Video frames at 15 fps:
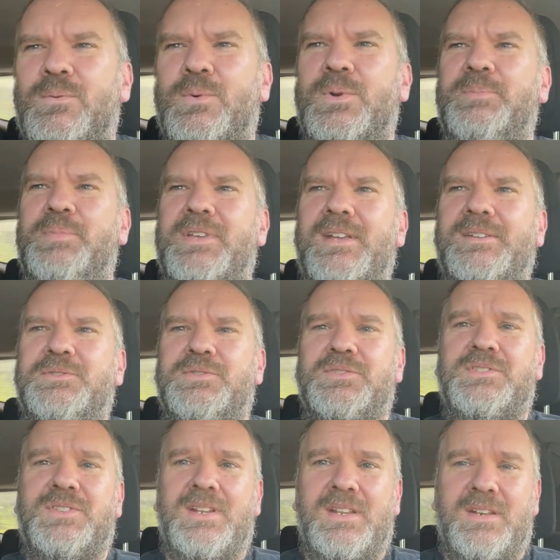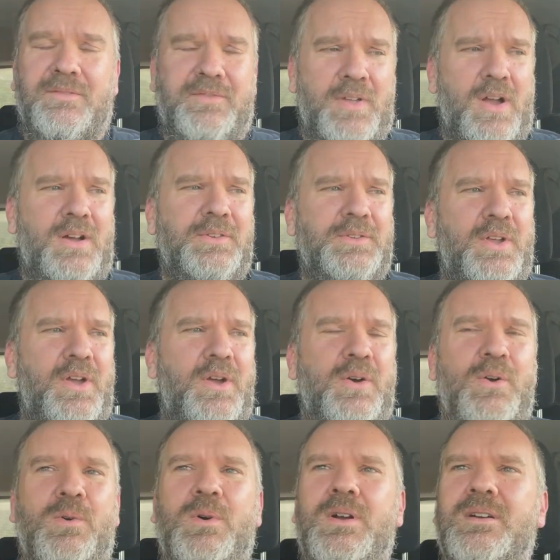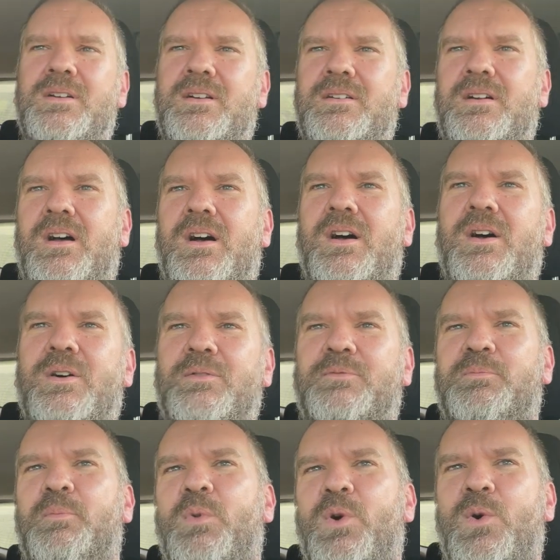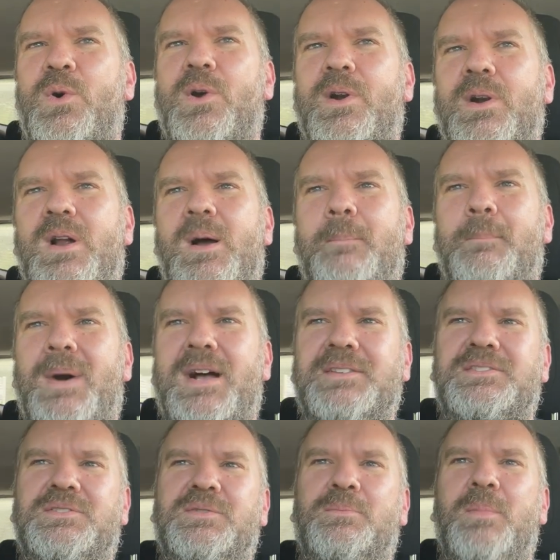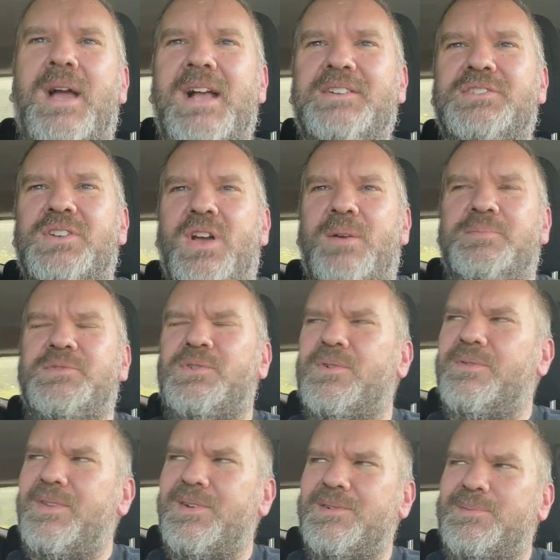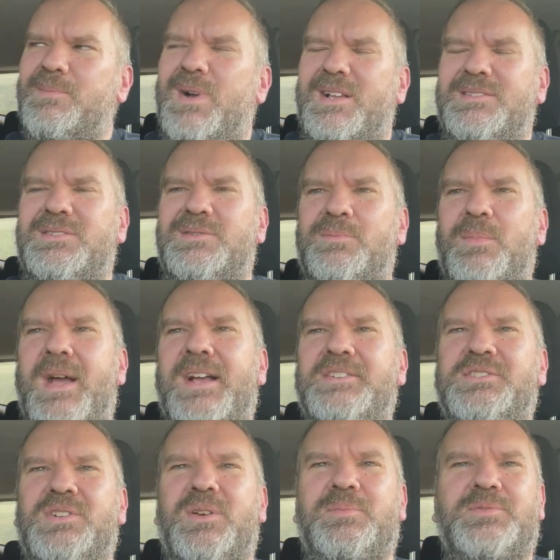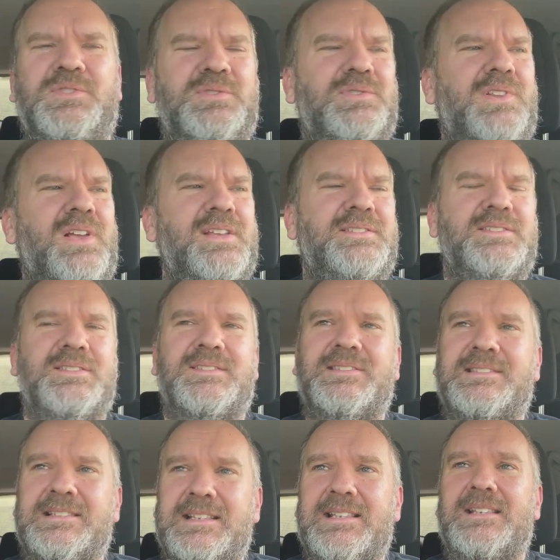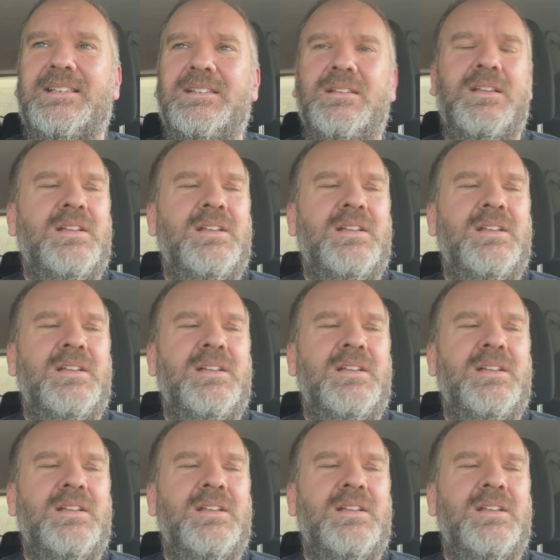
It would be interesting if y'all know of more monster mashups or there's monster mashups you'd like to see